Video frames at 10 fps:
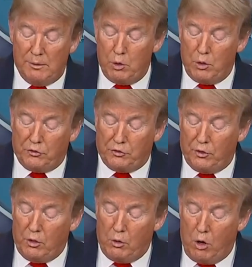I'm
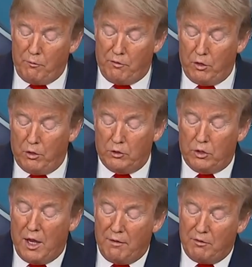also hopeful
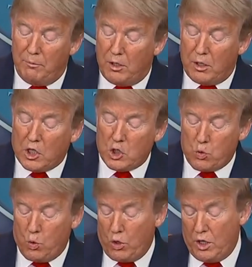to have Americans
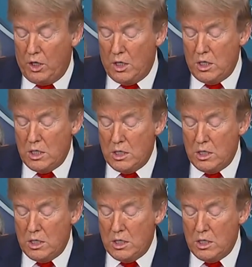working